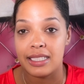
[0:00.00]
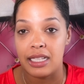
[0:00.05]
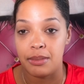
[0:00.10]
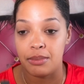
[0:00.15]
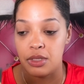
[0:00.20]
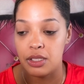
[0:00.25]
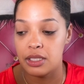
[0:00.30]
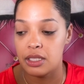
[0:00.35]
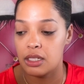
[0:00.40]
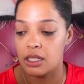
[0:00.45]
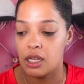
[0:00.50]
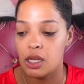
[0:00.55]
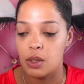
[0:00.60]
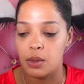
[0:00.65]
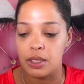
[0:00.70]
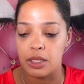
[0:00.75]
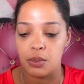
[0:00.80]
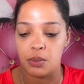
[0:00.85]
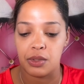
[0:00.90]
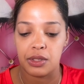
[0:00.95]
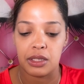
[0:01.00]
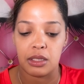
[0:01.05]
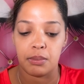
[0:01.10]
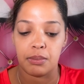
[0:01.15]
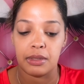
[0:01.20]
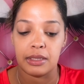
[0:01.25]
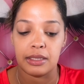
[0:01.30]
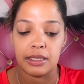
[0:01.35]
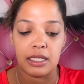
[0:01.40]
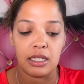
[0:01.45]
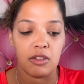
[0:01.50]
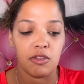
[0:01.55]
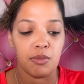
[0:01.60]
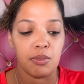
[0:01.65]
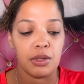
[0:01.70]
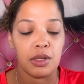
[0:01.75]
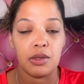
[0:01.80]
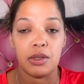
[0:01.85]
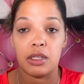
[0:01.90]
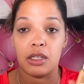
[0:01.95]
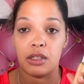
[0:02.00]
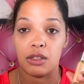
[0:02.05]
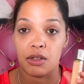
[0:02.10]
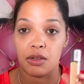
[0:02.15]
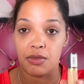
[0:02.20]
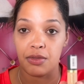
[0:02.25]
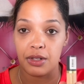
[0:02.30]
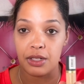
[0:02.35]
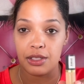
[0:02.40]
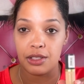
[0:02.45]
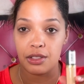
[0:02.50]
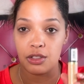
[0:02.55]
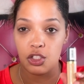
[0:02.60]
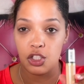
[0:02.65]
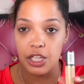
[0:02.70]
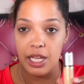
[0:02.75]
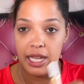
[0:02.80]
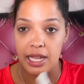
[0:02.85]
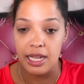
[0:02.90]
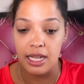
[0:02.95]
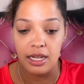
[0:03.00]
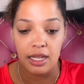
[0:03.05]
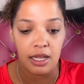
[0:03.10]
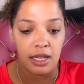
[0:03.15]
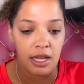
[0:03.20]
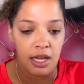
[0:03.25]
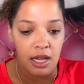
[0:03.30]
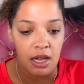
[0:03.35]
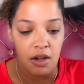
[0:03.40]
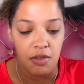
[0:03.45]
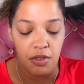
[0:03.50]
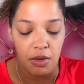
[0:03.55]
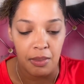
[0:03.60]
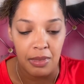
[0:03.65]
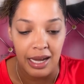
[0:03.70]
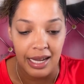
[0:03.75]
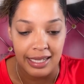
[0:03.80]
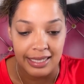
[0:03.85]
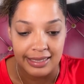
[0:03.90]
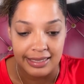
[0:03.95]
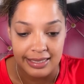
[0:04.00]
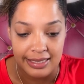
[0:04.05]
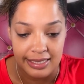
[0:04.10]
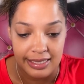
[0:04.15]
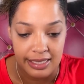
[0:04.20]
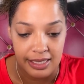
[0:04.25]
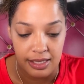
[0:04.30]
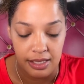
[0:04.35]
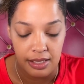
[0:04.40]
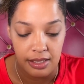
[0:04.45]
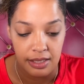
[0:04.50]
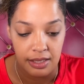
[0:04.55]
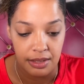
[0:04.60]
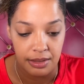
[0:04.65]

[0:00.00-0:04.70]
I'm just gonna go in with the Believe Beauty Universal shade for my eyelids.